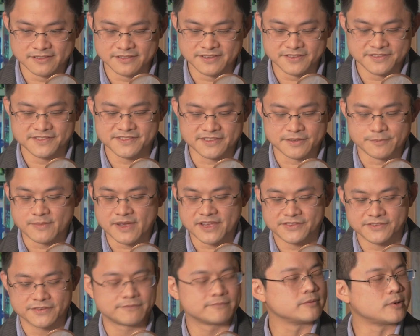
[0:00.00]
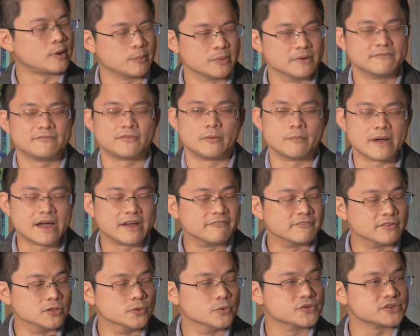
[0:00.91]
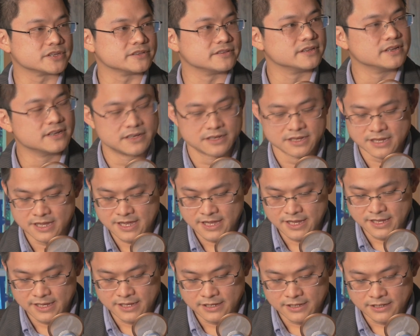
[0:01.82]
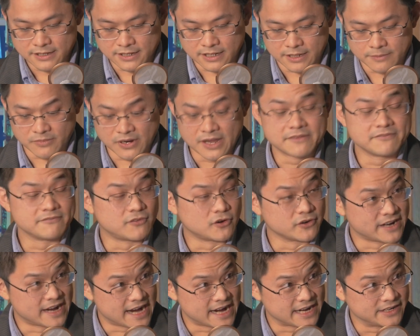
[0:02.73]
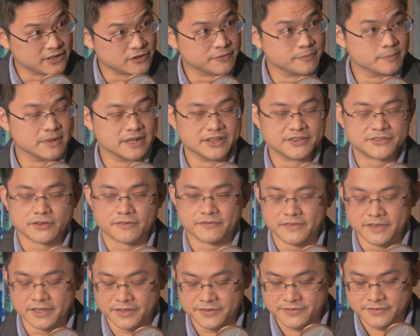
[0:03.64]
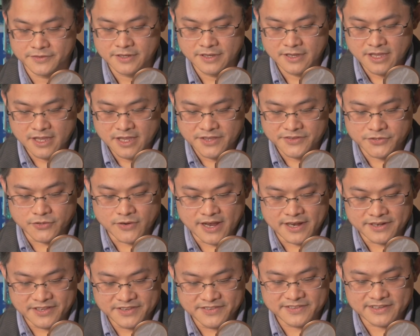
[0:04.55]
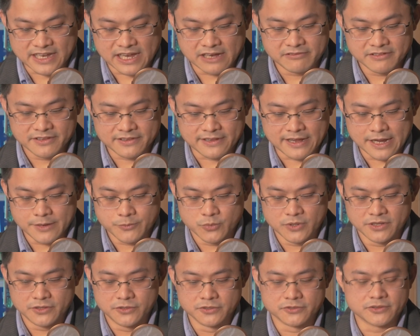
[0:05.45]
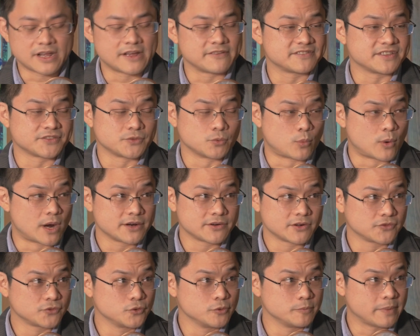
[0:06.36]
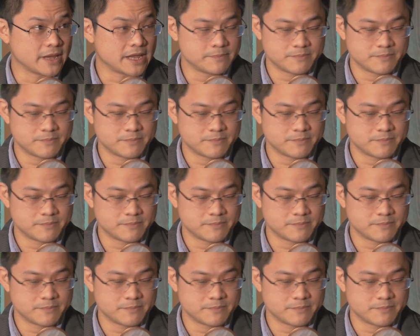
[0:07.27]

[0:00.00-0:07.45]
This is a massive problem for evolution um, and for the idea of millions of years. So at this current time, we do not have just one or two